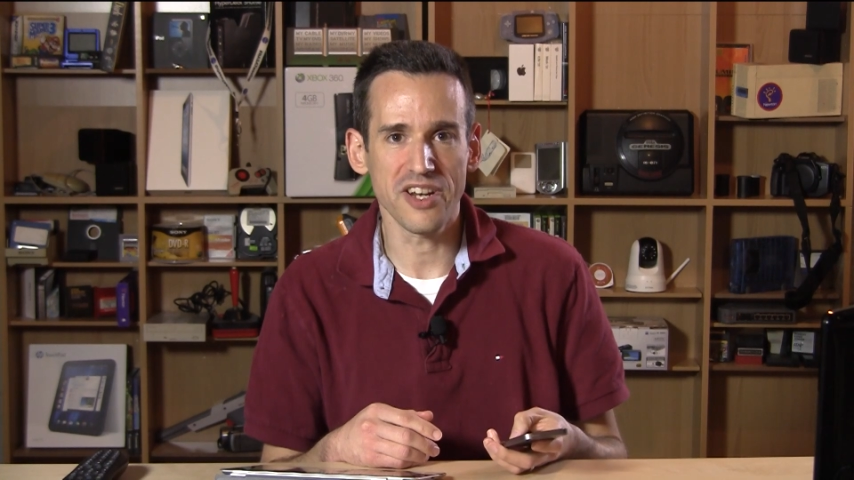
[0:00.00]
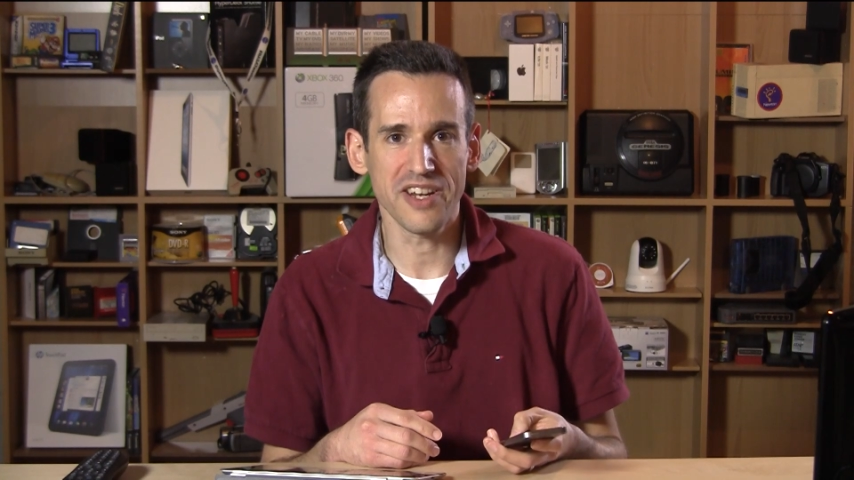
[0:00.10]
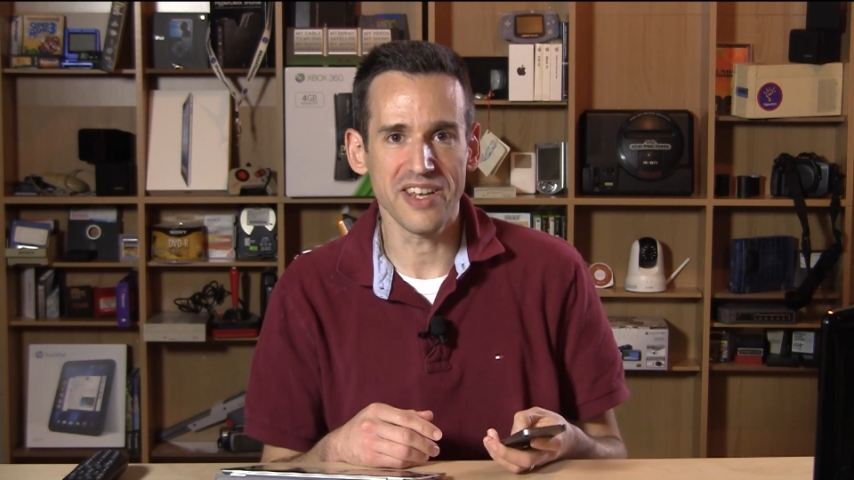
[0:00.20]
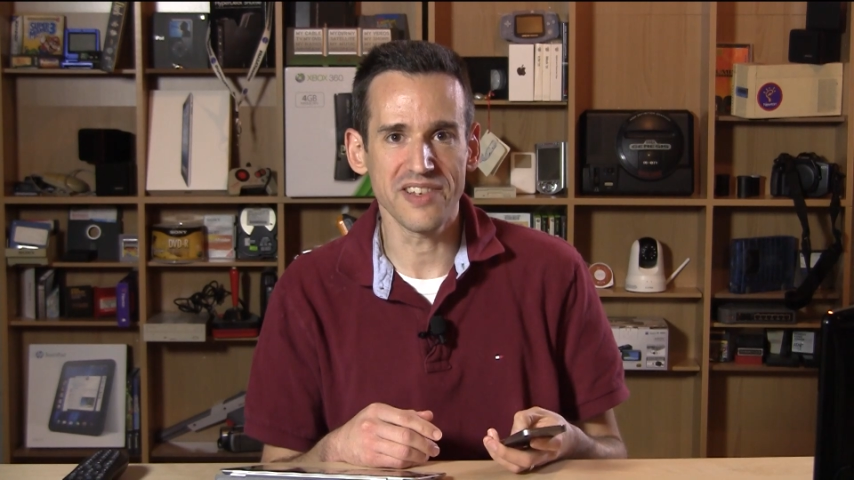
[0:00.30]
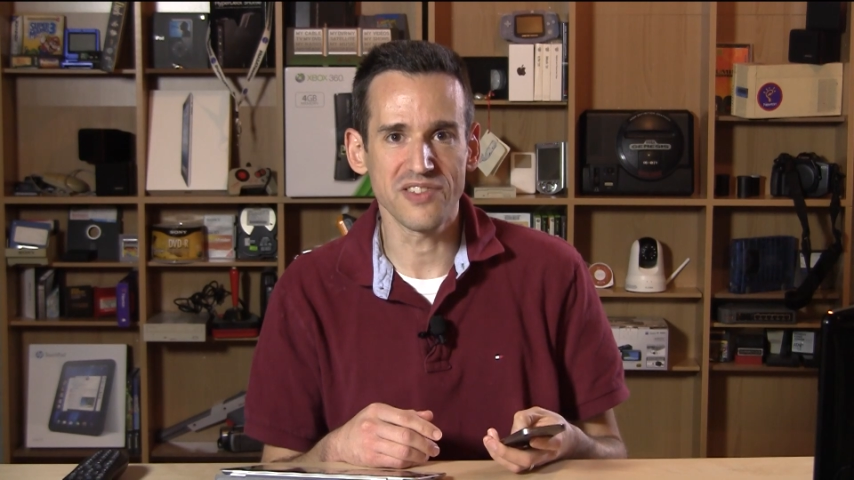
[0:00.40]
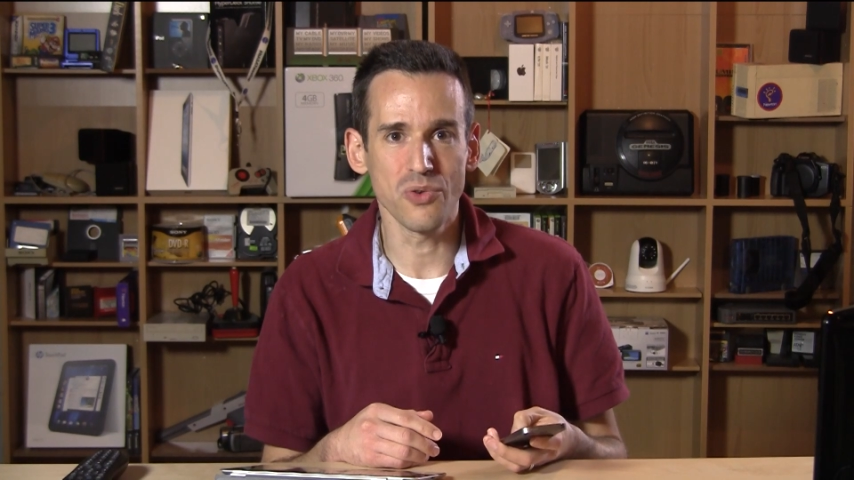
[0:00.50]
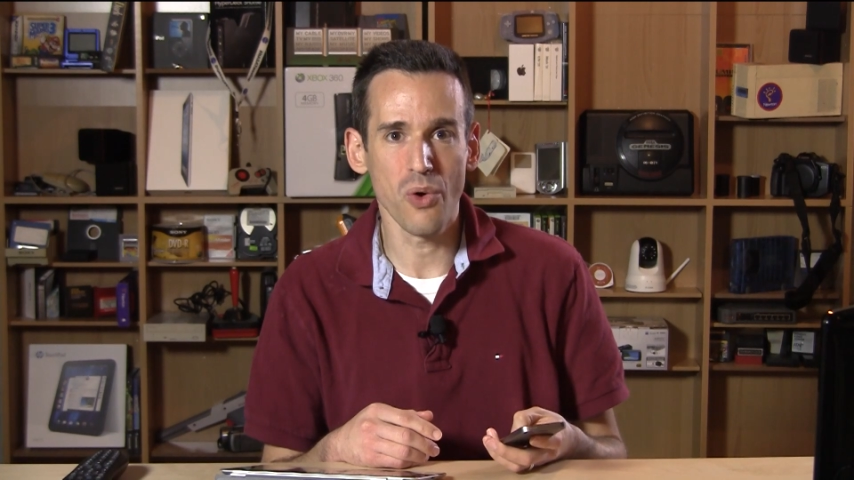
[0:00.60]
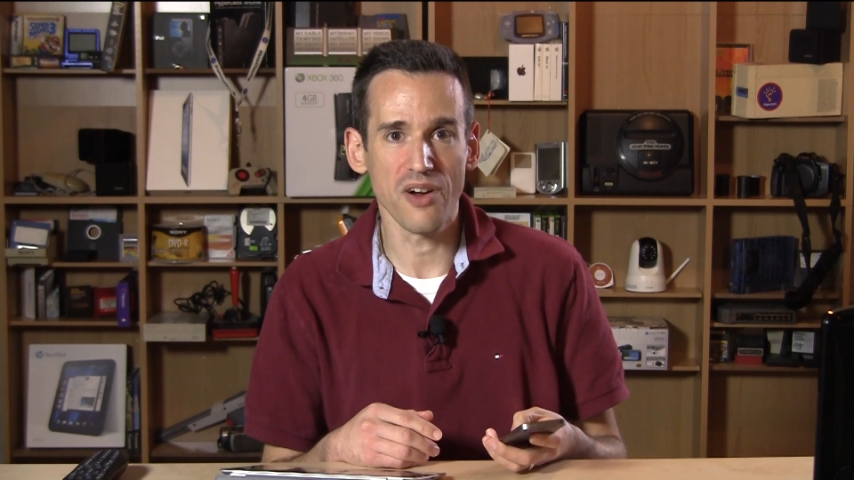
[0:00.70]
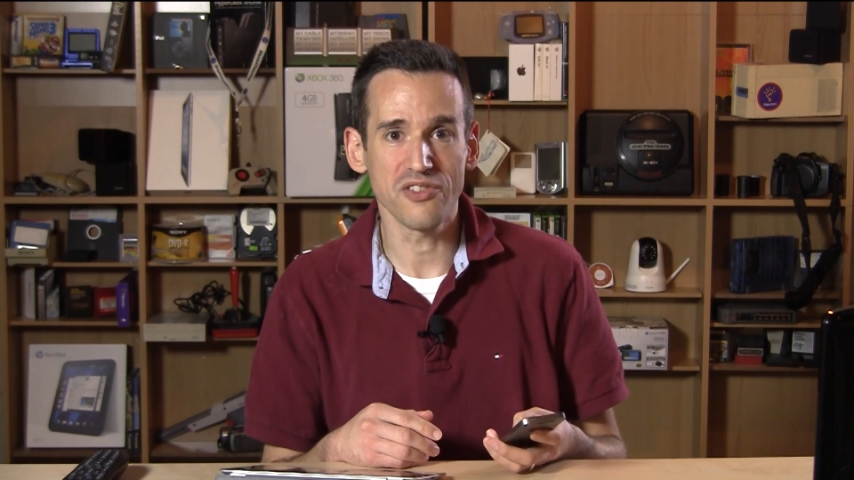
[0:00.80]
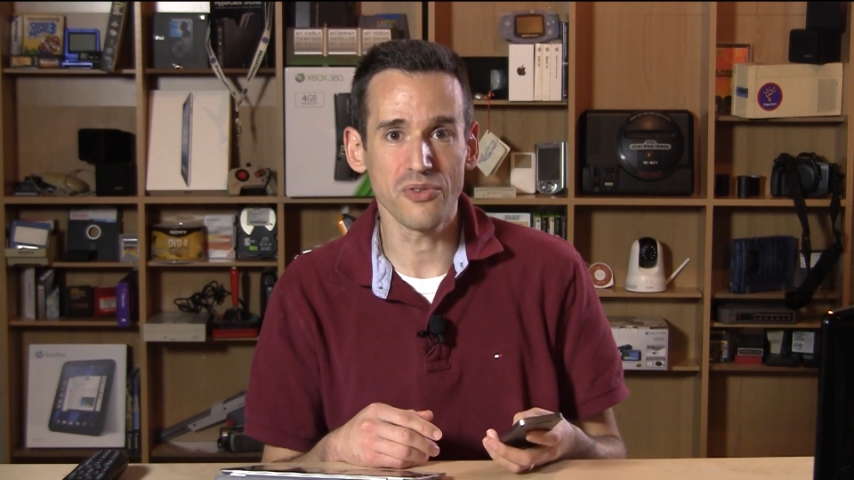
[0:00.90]
it is you
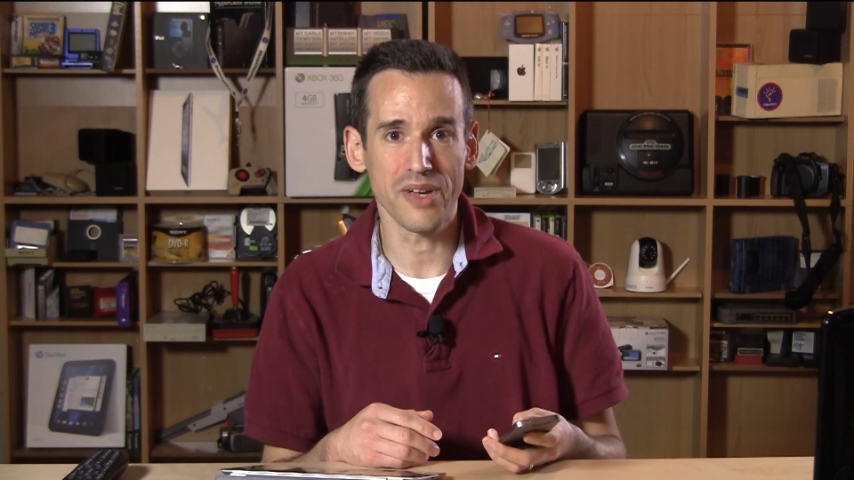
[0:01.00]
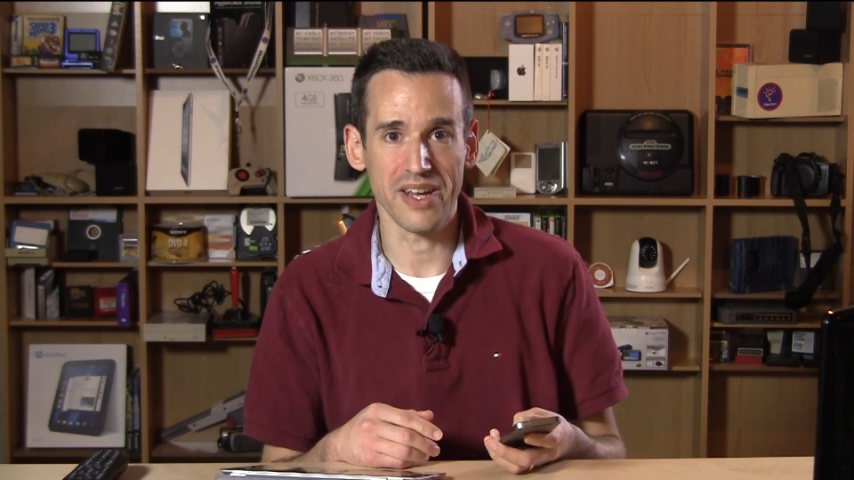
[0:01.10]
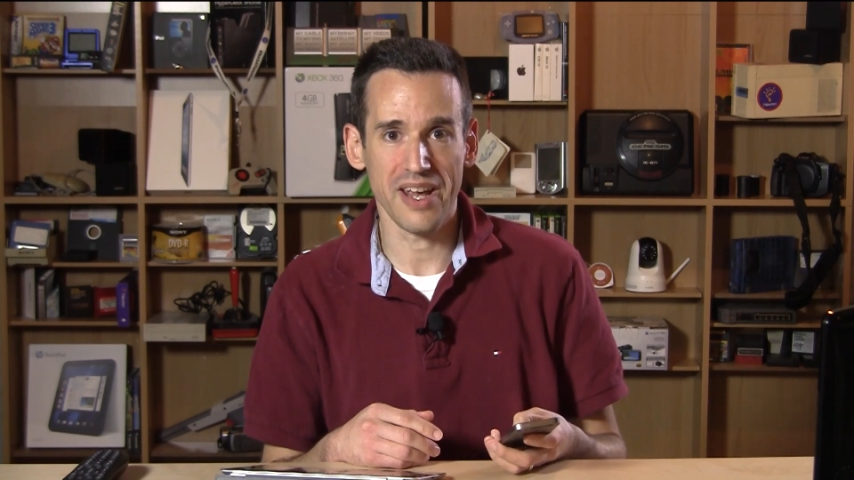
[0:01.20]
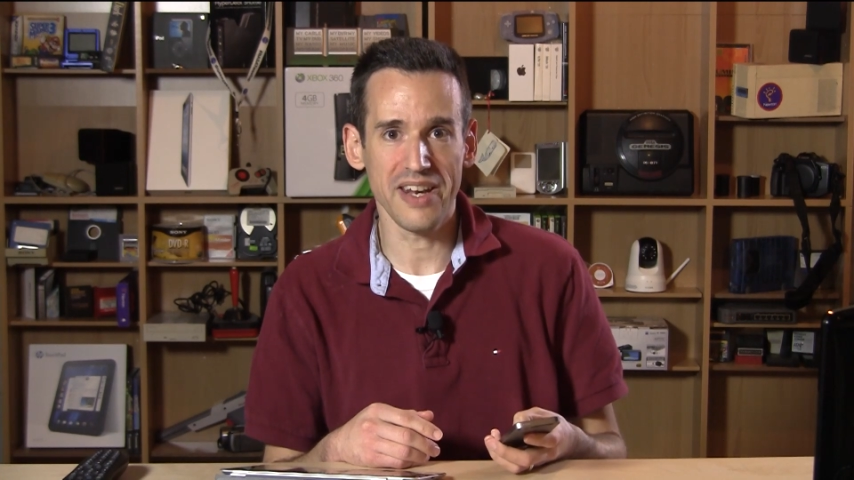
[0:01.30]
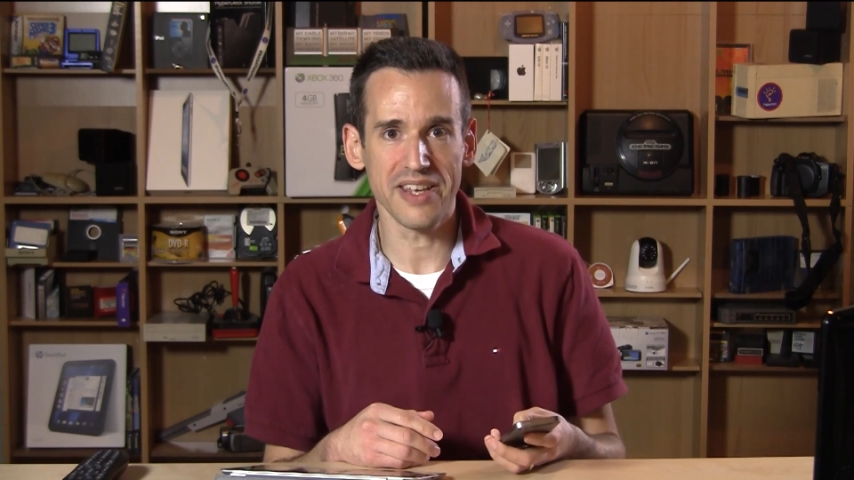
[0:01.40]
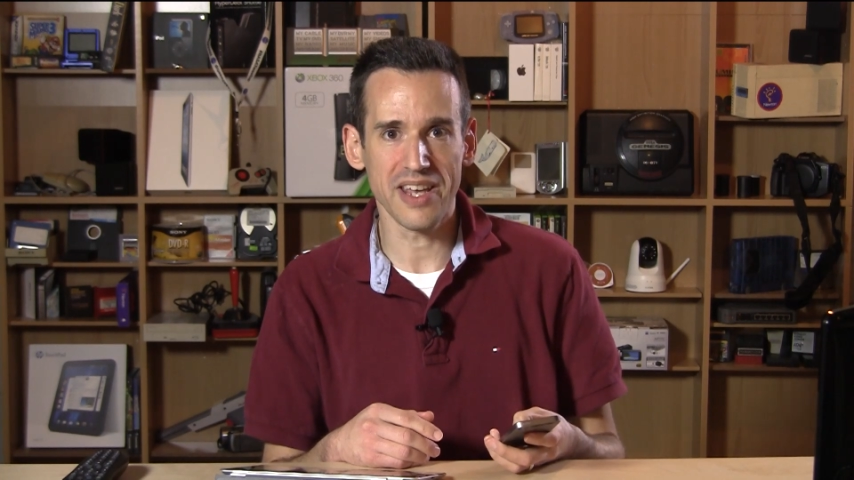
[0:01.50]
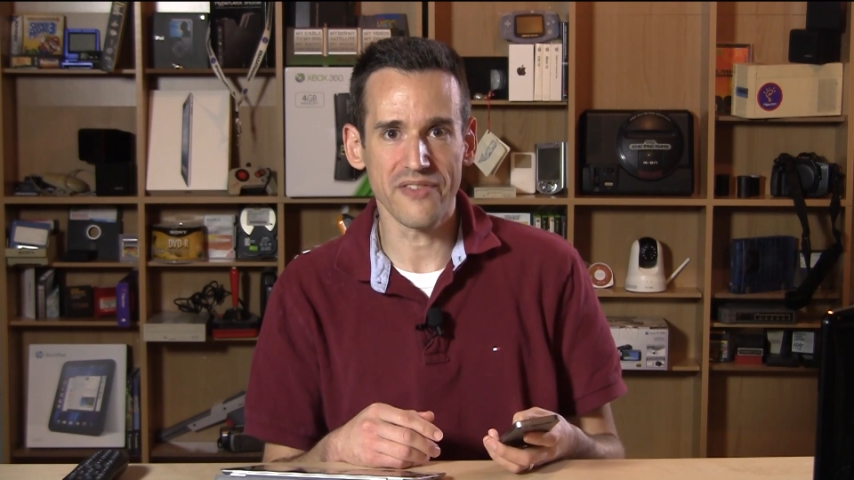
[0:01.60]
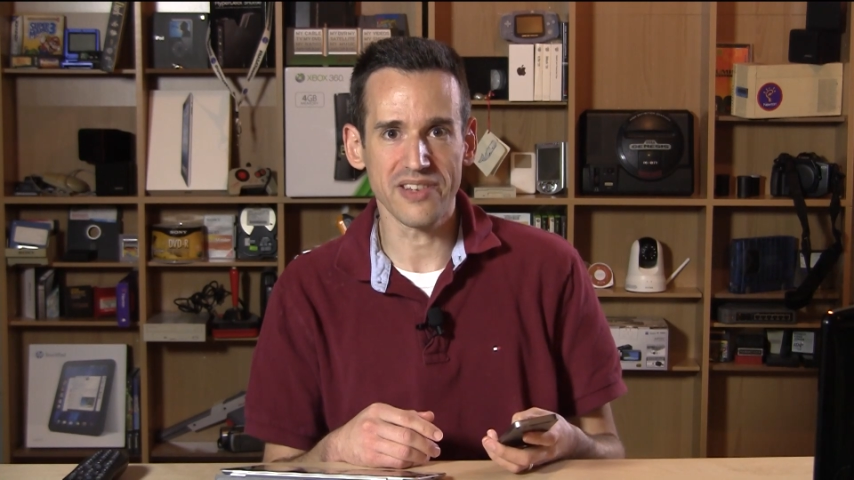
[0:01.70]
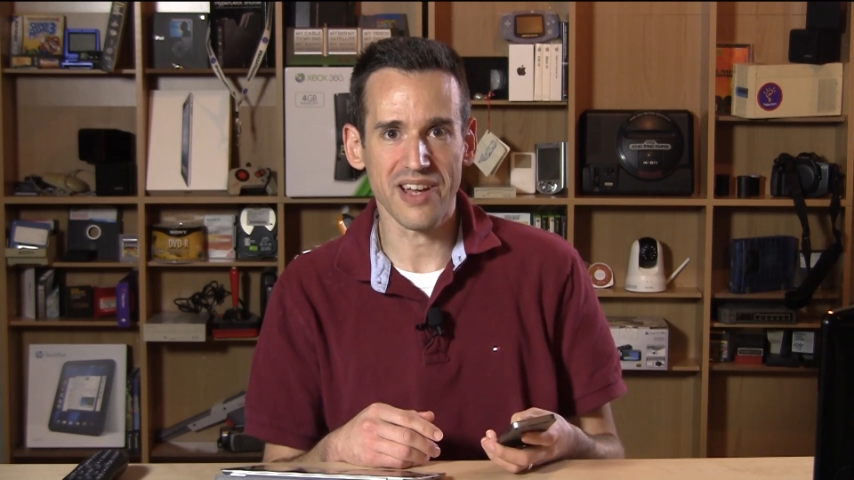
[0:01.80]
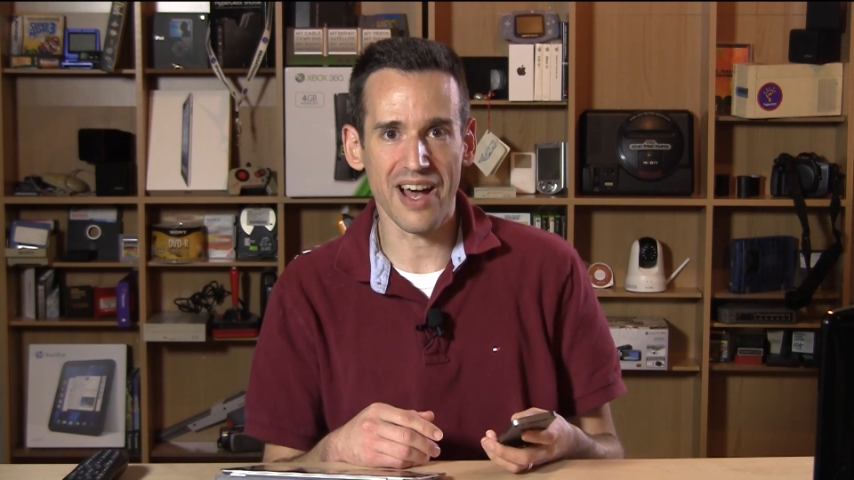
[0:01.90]
are doing at any
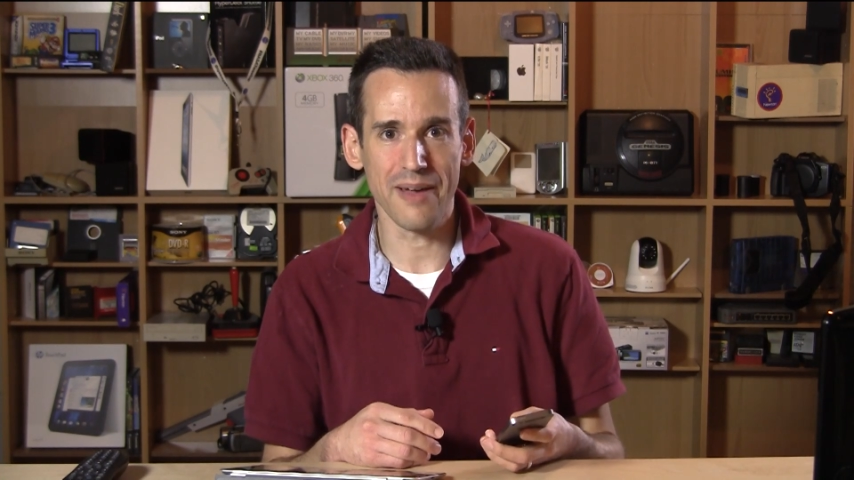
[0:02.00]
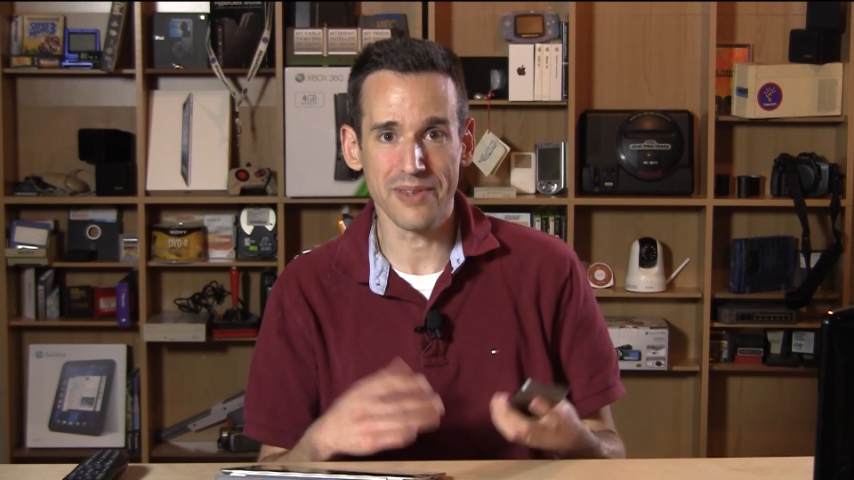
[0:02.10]
given time.